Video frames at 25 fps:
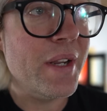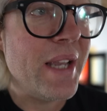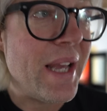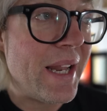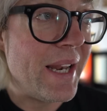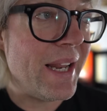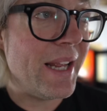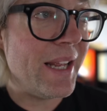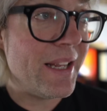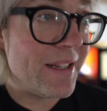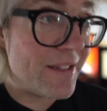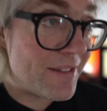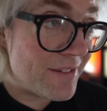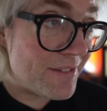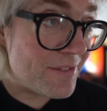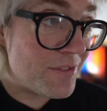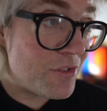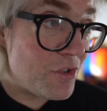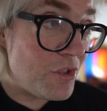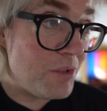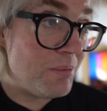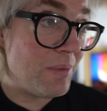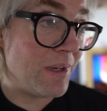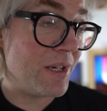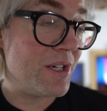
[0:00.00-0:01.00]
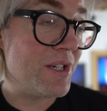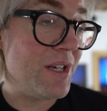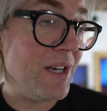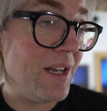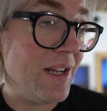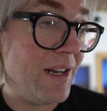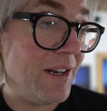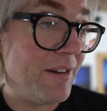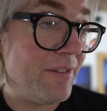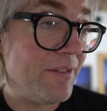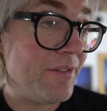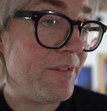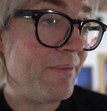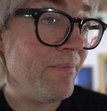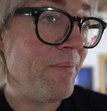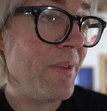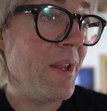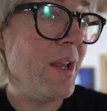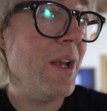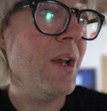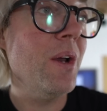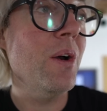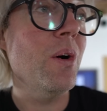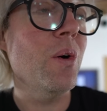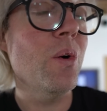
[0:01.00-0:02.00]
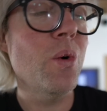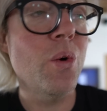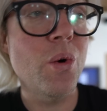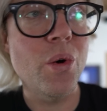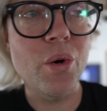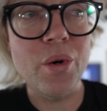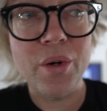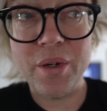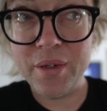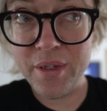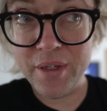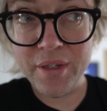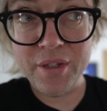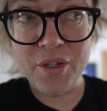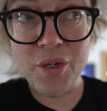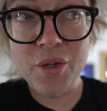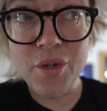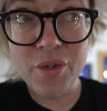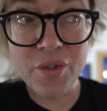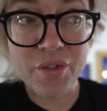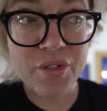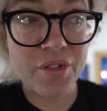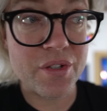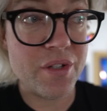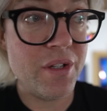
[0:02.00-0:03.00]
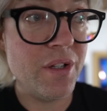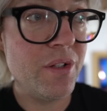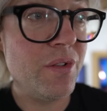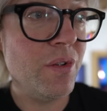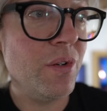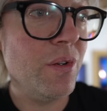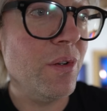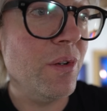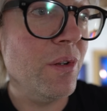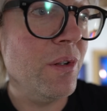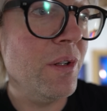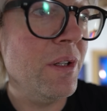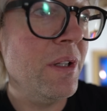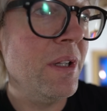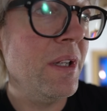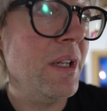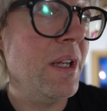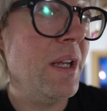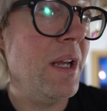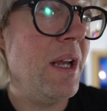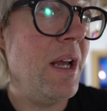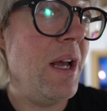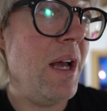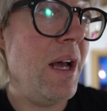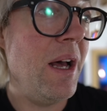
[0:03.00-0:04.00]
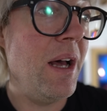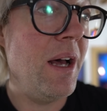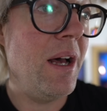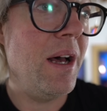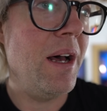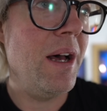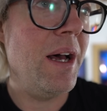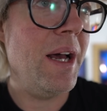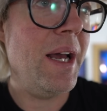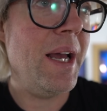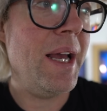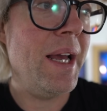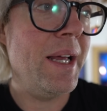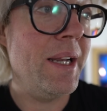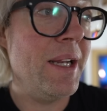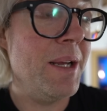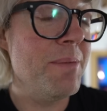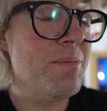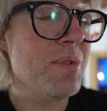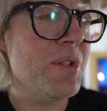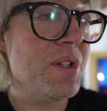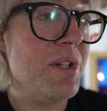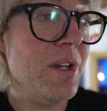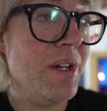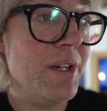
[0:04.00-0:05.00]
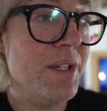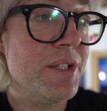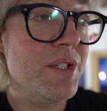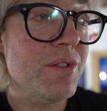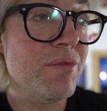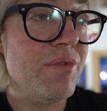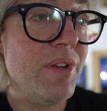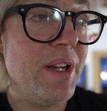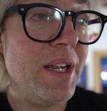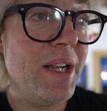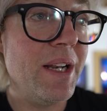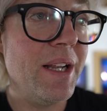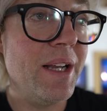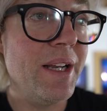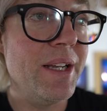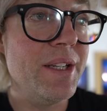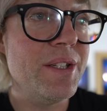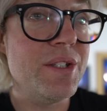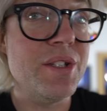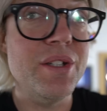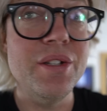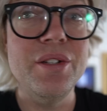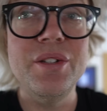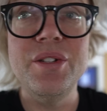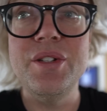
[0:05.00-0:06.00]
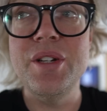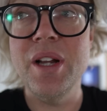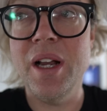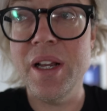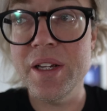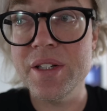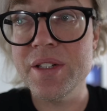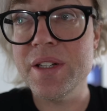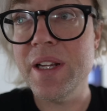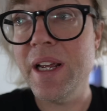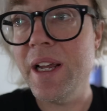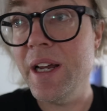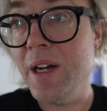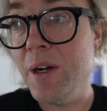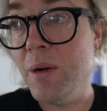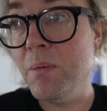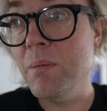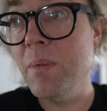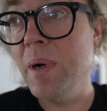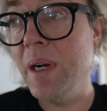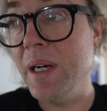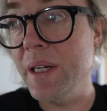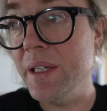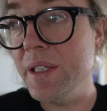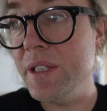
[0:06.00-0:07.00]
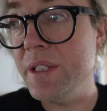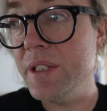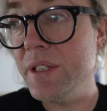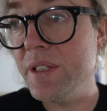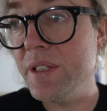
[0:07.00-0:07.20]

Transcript: getting too much love or use at all. And I'm starting to realize just how much